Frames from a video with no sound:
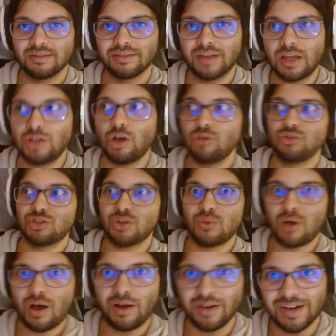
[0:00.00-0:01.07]
It goes so
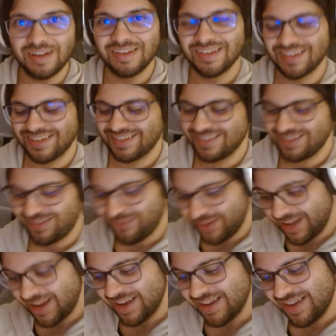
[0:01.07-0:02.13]
hard. No, I'm
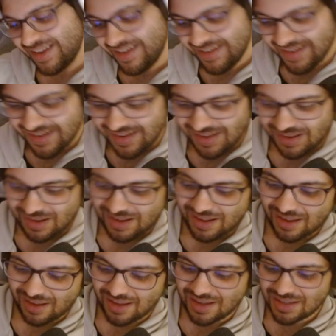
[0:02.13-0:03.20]
kidding.
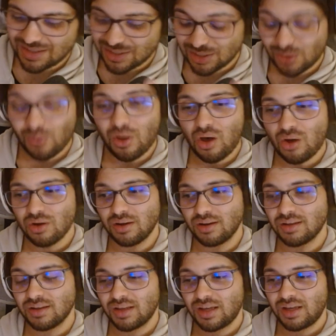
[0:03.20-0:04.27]
It's so
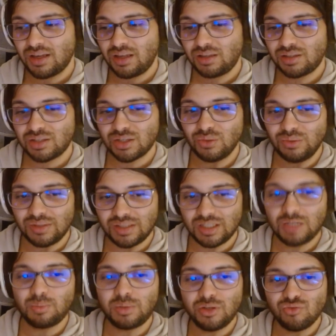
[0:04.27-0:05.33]
hard. It's so
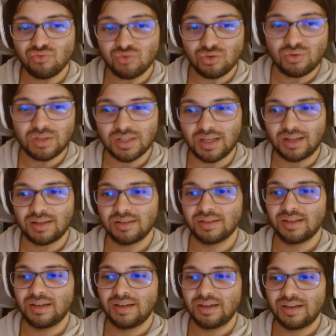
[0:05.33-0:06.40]
deeply rooted
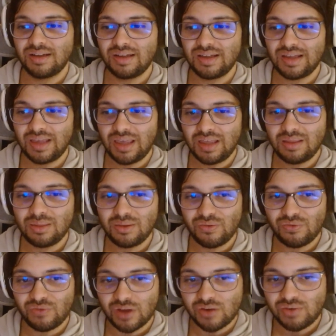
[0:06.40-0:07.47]
in the
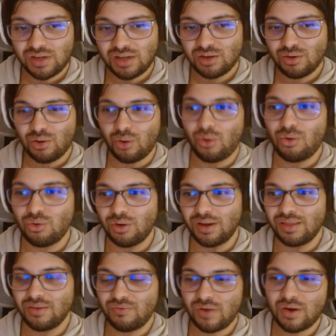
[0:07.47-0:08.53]
very core,
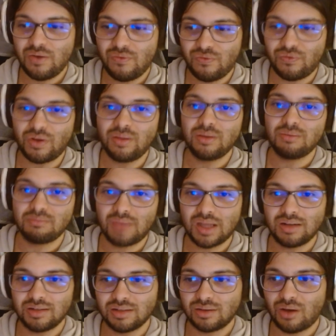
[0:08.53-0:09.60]
in the very
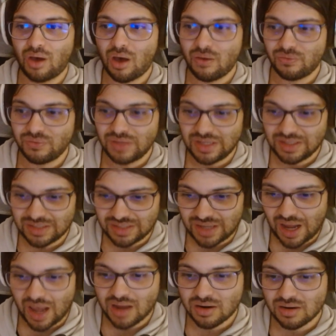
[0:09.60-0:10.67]
fundament of the
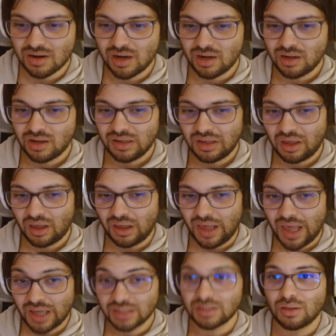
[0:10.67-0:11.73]
entire uh,
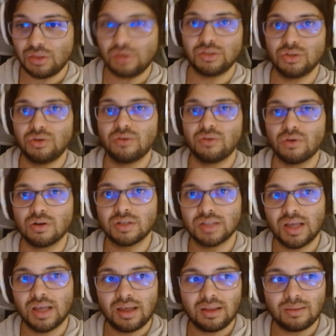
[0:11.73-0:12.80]
Exathos universe,
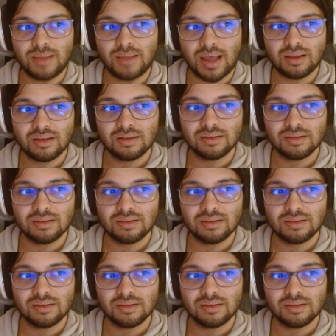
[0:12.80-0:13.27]
that